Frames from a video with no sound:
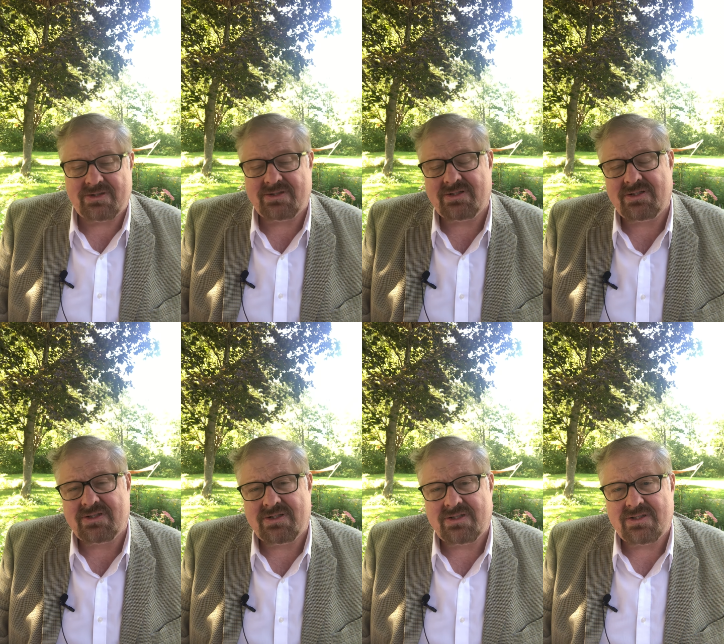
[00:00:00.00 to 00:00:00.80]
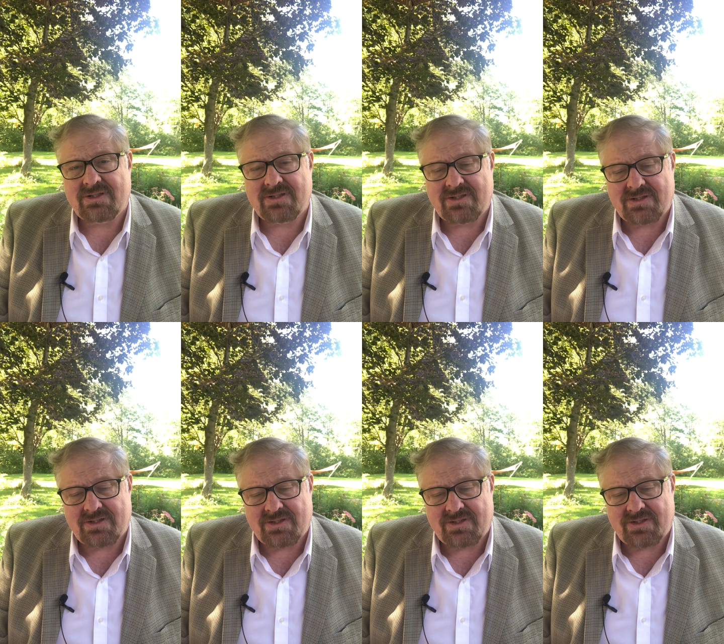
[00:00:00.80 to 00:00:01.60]

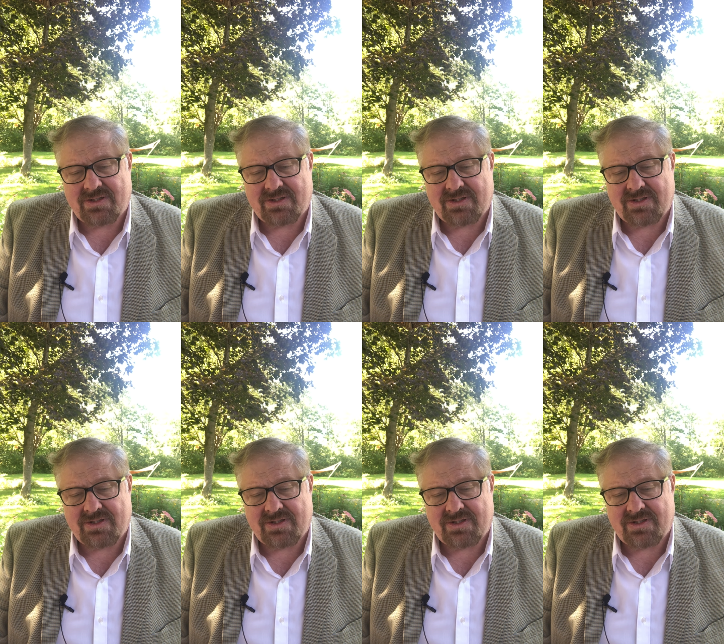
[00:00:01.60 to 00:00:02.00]
(silence)